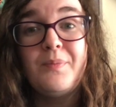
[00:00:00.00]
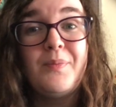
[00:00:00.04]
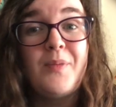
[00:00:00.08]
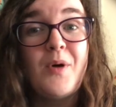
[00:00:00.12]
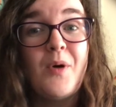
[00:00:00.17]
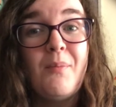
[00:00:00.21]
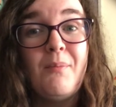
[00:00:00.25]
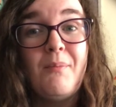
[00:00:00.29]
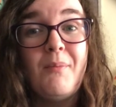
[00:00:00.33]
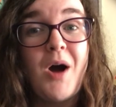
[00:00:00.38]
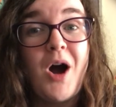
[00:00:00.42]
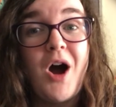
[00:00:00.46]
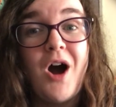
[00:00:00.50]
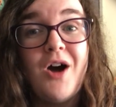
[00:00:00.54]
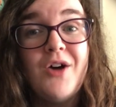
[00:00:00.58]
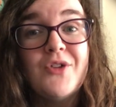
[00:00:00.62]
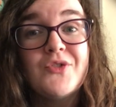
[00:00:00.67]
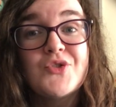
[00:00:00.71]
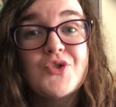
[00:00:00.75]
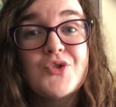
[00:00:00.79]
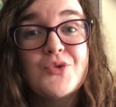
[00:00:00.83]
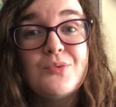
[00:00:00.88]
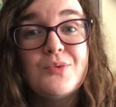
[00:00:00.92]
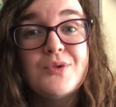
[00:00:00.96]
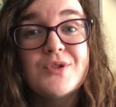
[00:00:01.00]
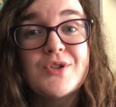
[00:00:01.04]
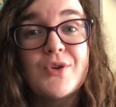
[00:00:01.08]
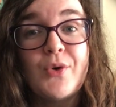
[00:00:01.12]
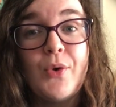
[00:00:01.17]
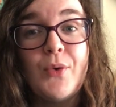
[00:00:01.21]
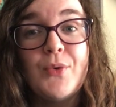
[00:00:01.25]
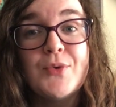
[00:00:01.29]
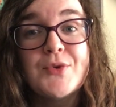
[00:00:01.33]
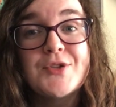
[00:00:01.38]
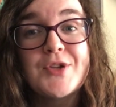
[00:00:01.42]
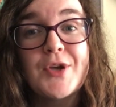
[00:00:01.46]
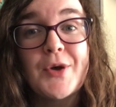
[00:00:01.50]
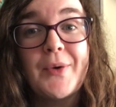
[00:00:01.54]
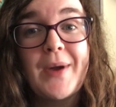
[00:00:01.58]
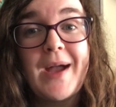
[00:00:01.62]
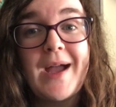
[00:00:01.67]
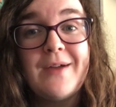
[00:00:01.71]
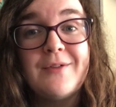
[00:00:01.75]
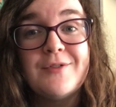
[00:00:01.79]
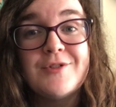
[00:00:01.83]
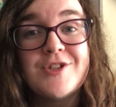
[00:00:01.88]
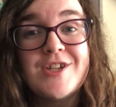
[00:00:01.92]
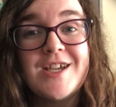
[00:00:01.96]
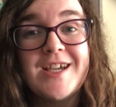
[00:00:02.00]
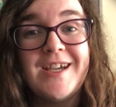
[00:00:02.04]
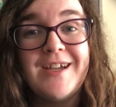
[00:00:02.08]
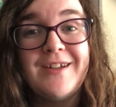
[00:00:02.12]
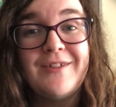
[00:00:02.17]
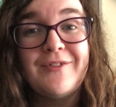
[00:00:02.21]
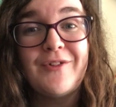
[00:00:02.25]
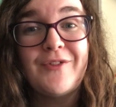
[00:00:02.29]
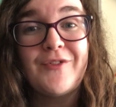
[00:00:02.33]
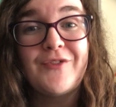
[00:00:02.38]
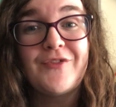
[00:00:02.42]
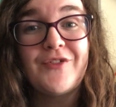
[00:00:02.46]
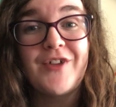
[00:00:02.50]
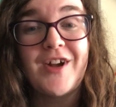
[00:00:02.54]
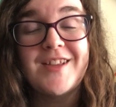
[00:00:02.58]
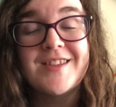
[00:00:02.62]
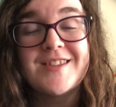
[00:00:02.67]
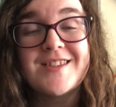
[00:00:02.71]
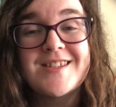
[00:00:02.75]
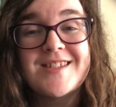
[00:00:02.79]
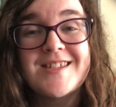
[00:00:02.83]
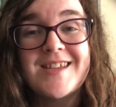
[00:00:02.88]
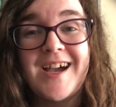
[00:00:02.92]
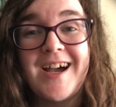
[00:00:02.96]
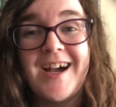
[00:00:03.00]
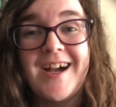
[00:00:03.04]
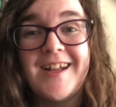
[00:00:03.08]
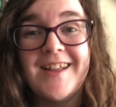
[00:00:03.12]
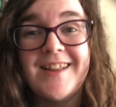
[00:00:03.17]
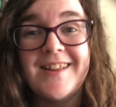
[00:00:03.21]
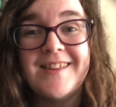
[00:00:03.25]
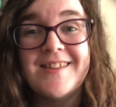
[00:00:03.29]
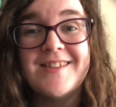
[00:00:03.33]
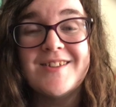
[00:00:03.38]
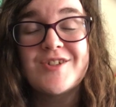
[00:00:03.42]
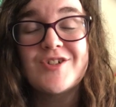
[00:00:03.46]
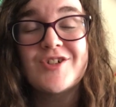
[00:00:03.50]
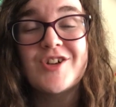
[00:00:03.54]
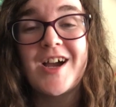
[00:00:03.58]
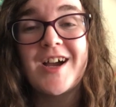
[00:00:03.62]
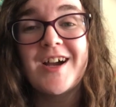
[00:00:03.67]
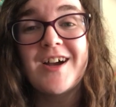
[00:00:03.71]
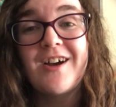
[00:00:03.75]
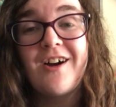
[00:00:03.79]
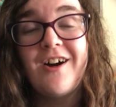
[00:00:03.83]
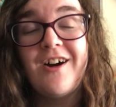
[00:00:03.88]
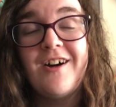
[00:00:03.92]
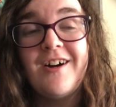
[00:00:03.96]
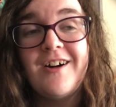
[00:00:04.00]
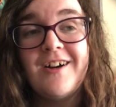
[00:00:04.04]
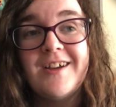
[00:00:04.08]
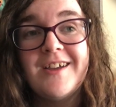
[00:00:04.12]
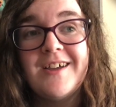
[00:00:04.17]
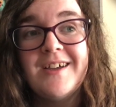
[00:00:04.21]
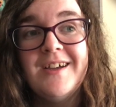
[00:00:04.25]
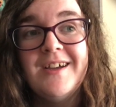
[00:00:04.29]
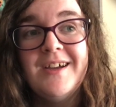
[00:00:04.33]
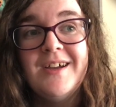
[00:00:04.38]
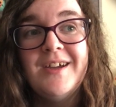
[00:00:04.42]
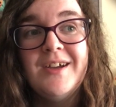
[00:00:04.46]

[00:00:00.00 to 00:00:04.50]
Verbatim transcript: but March was also out in France and Shanghai